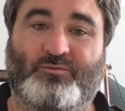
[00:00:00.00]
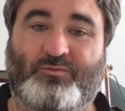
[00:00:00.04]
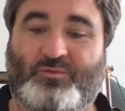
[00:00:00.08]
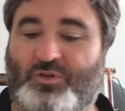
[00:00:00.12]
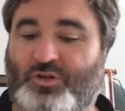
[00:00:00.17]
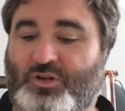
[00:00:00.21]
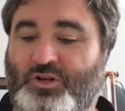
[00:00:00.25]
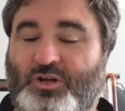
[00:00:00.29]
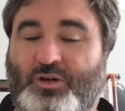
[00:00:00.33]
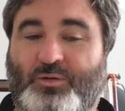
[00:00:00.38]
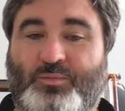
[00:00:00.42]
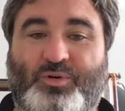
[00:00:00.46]

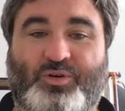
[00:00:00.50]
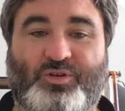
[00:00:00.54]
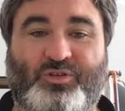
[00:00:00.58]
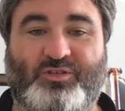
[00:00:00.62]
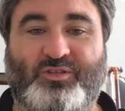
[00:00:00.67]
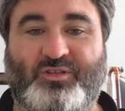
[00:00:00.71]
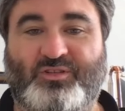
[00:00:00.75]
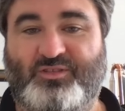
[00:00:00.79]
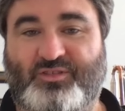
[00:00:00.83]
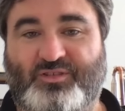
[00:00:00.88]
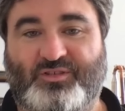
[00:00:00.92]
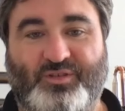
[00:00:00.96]
You know,
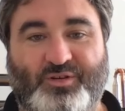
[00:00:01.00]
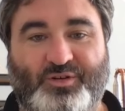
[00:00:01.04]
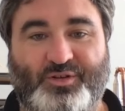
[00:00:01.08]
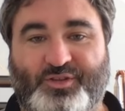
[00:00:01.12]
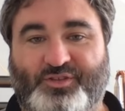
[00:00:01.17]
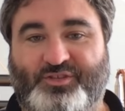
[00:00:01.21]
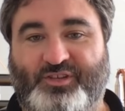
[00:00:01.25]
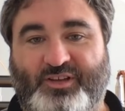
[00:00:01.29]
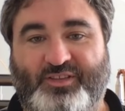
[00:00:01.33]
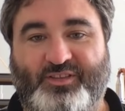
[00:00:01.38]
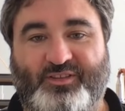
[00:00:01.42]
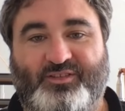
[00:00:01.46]
because this is all
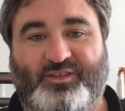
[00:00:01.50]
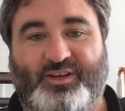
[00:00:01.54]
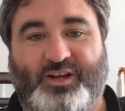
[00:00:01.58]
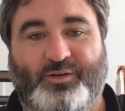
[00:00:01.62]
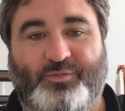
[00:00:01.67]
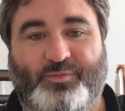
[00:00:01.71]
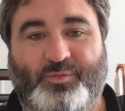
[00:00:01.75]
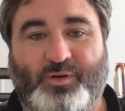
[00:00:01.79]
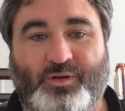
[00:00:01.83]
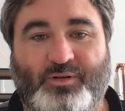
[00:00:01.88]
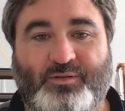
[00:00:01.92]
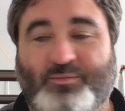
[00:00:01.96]
this other
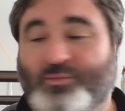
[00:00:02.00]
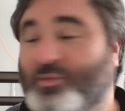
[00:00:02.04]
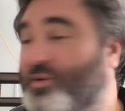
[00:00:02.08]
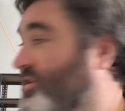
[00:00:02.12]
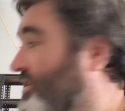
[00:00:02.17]
stuff we're